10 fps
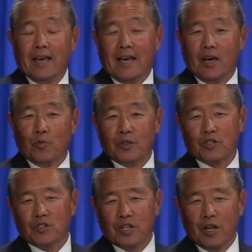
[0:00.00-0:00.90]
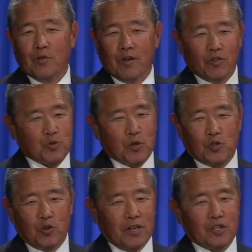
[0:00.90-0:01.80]
And with us today, we have a
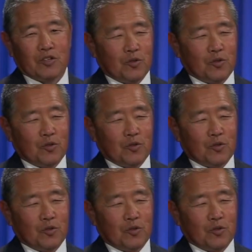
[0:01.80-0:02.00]
special guest,